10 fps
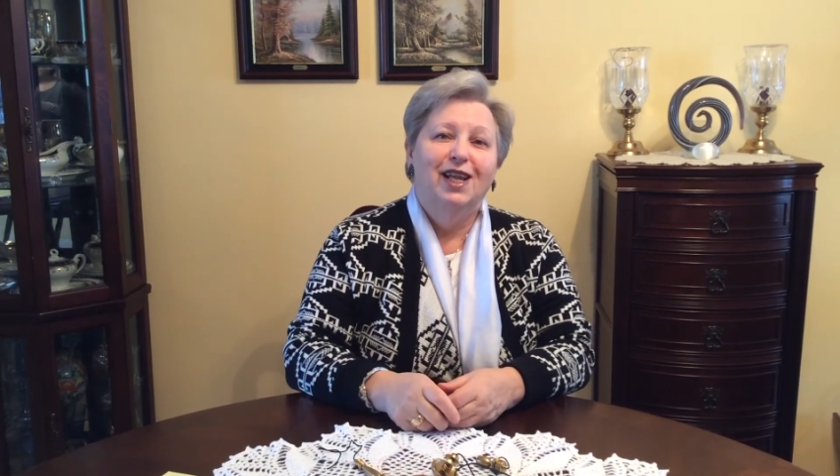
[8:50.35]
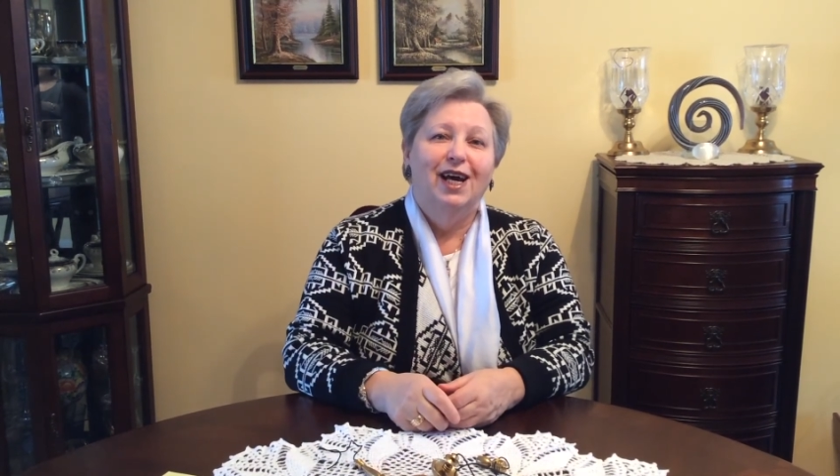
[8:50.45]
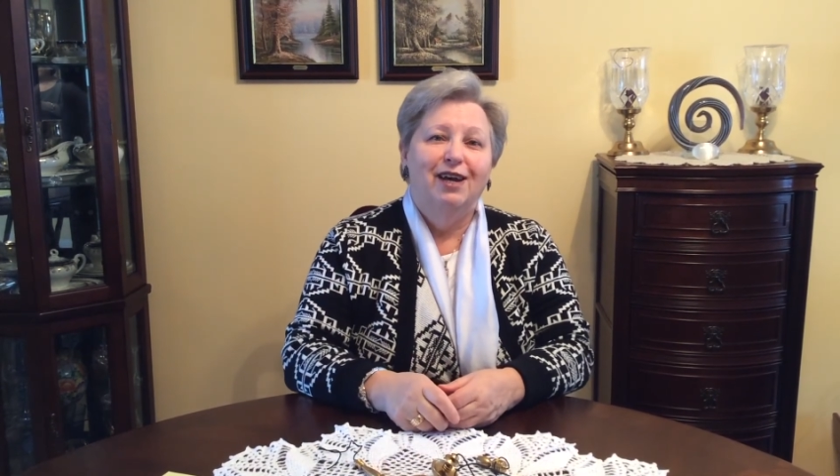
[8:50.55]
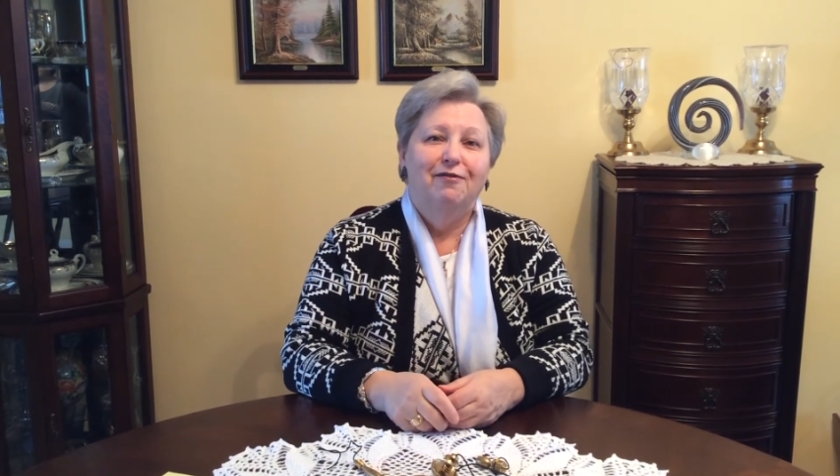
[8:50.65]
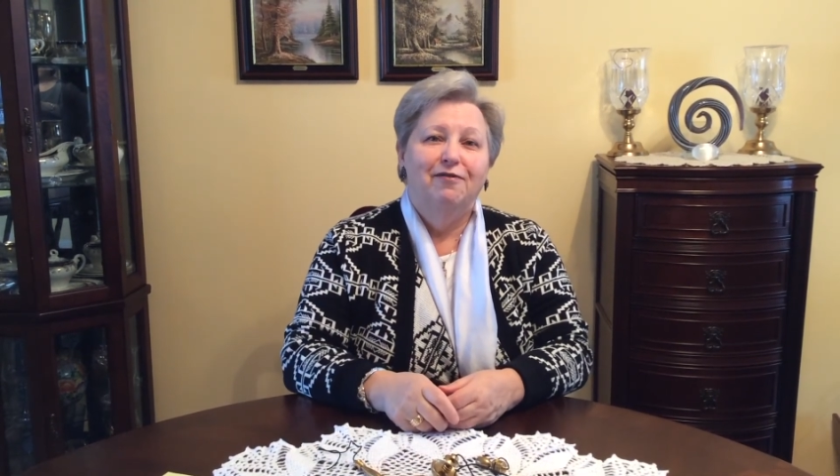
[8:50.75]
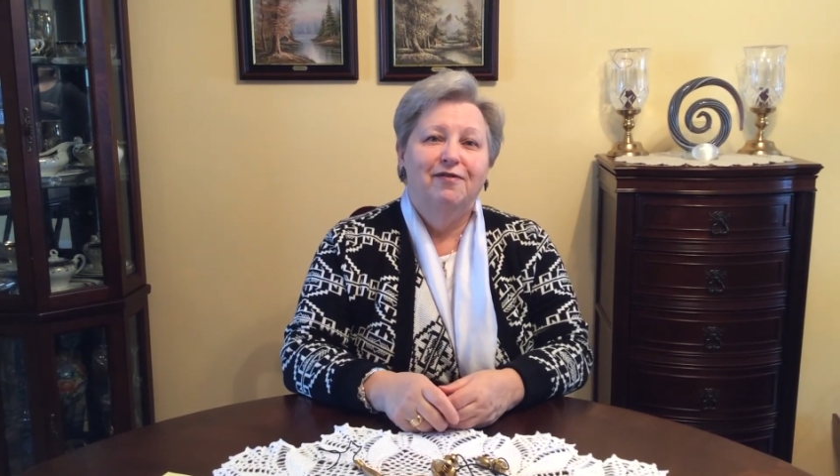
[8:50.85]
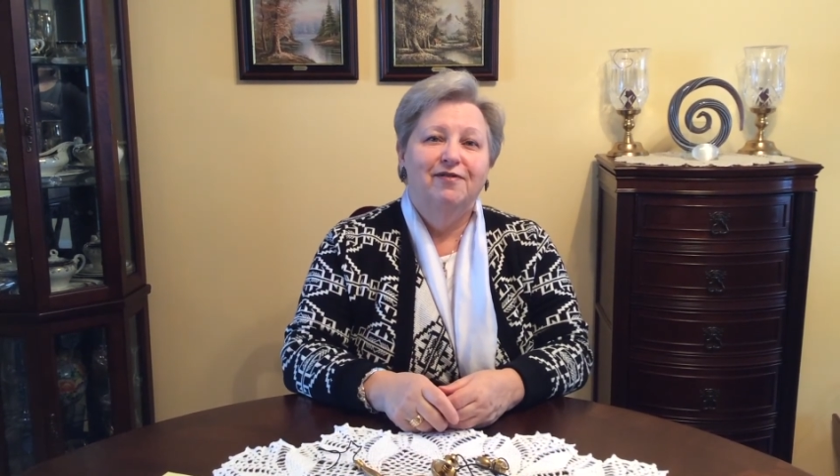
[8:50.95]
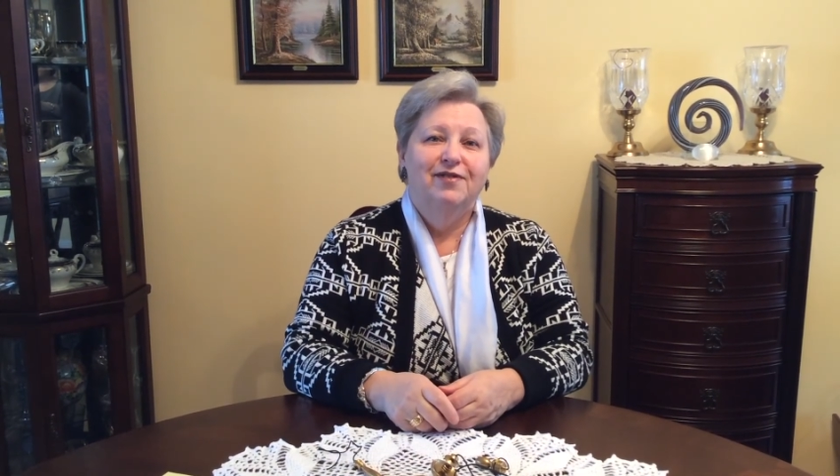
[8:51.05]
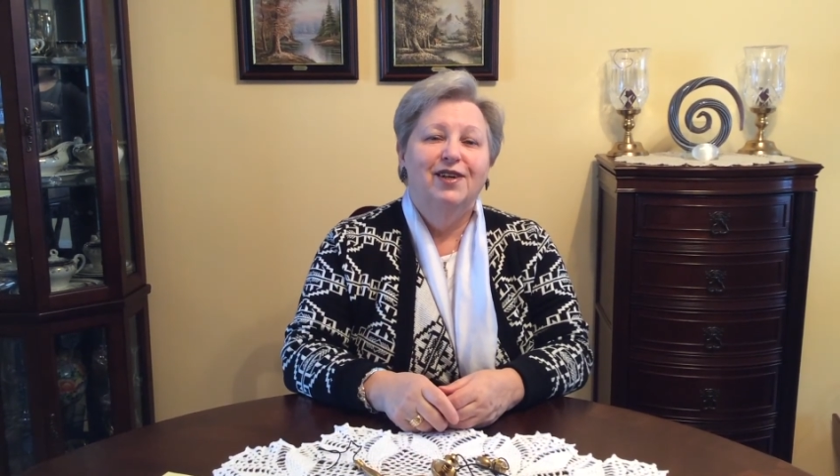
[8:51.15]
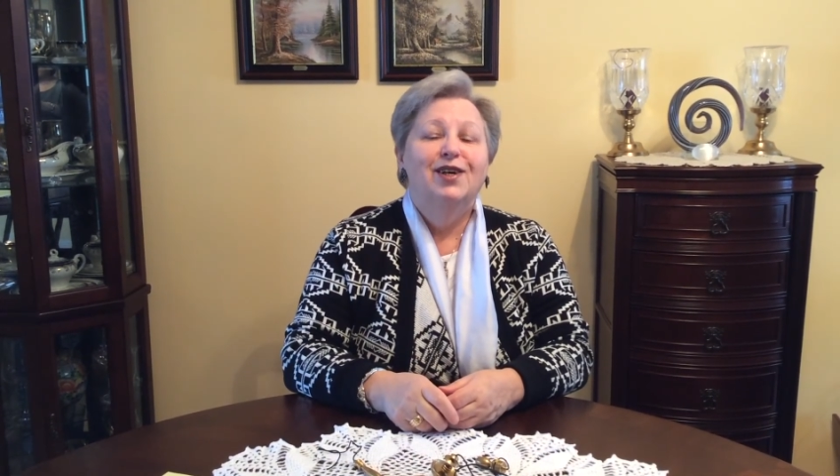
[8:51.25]
life.
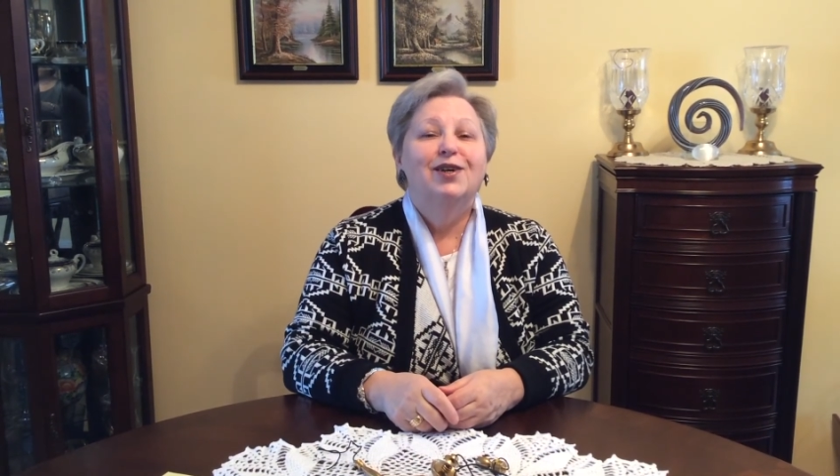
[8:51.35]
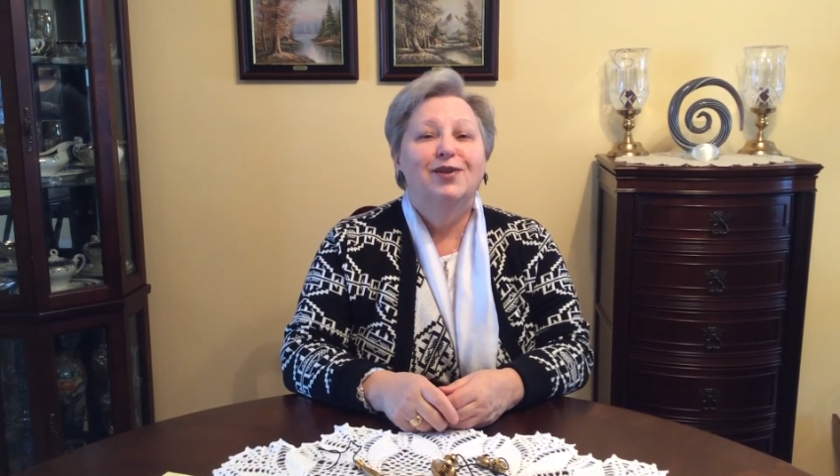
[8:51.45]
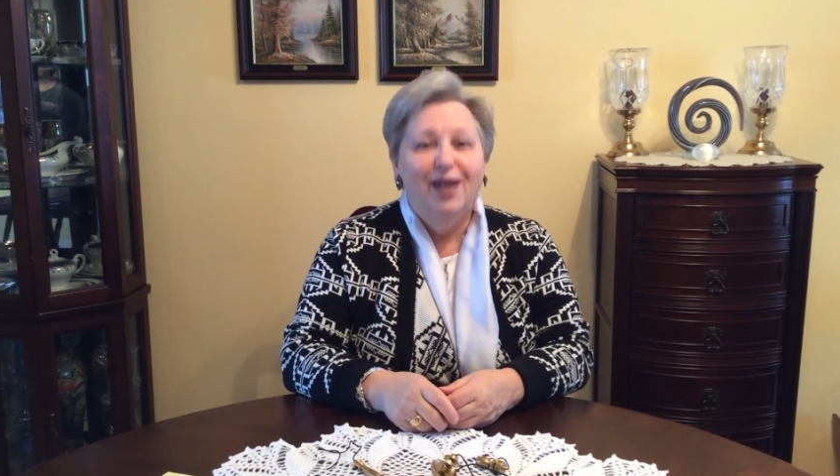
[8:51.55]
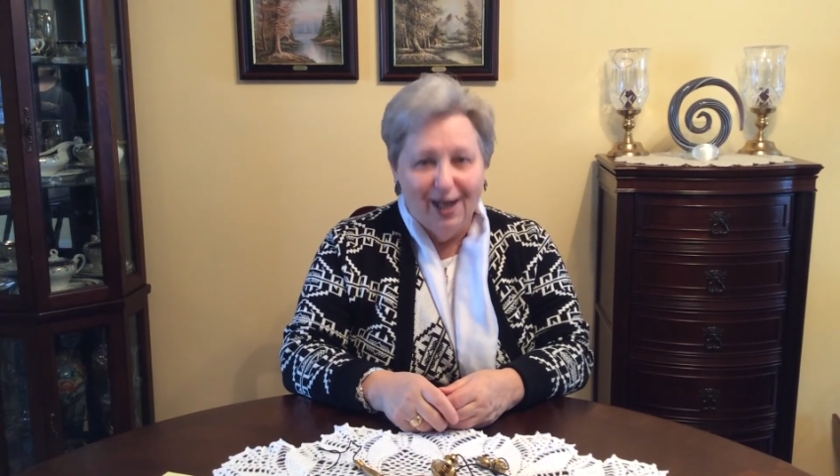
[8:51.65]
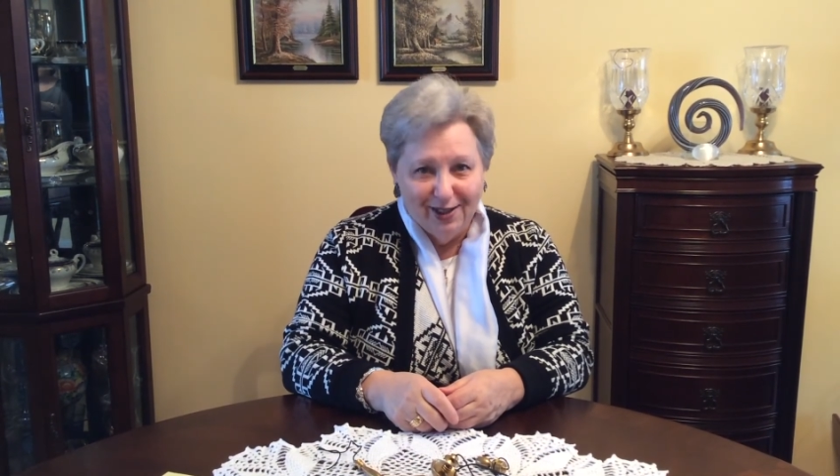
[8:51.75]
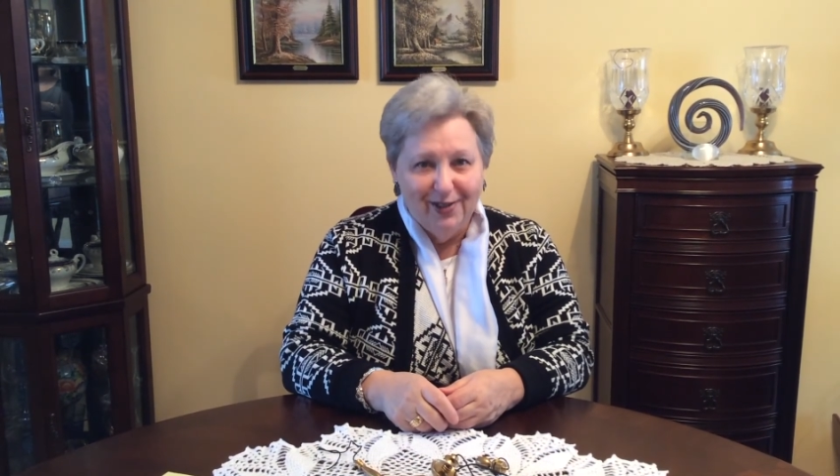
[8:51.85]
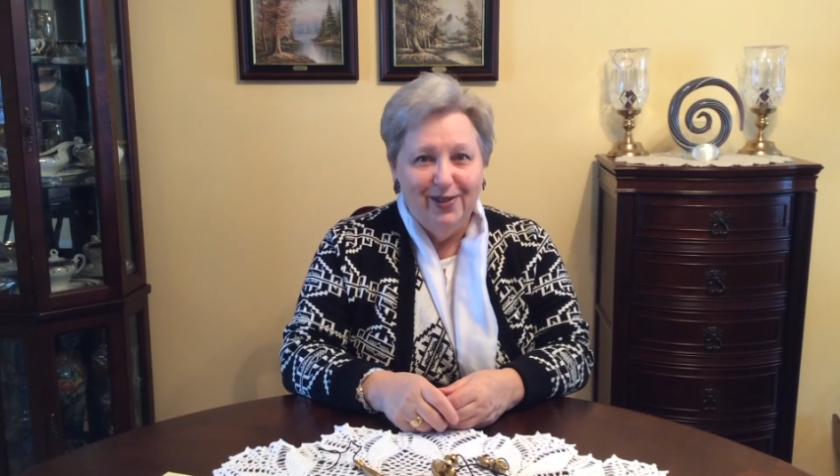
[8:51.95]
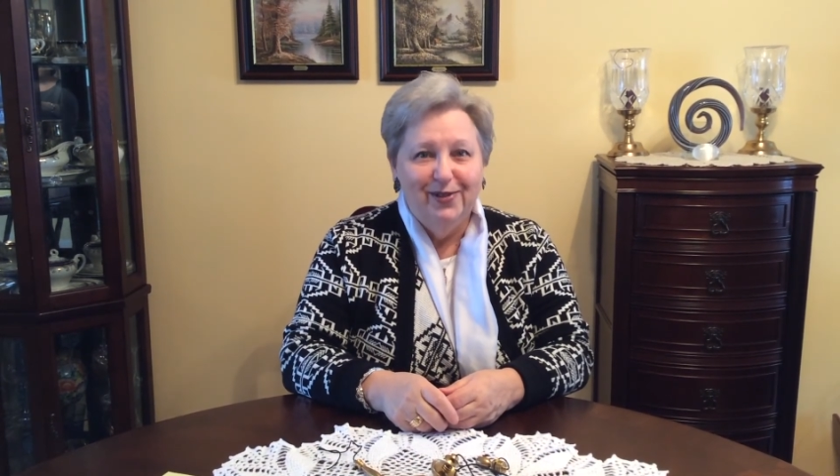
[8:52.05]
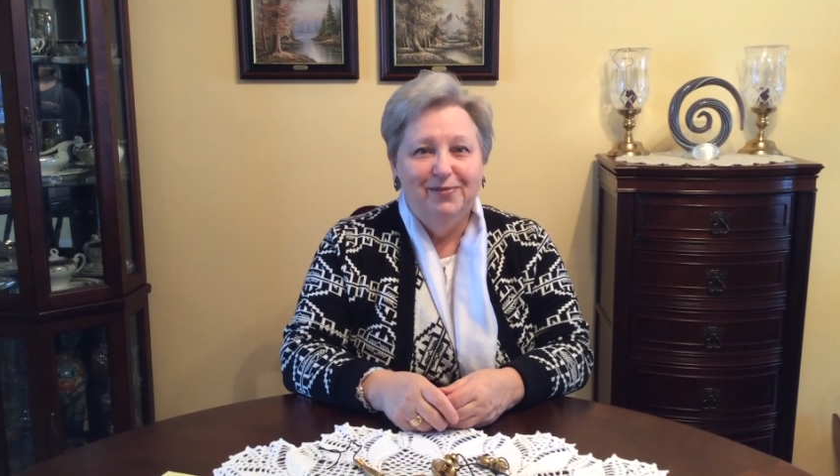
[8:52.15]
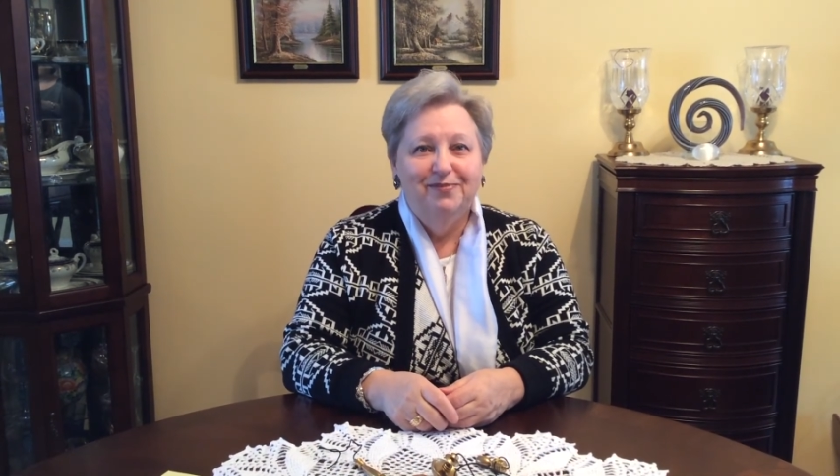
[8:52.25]
Good luck to you.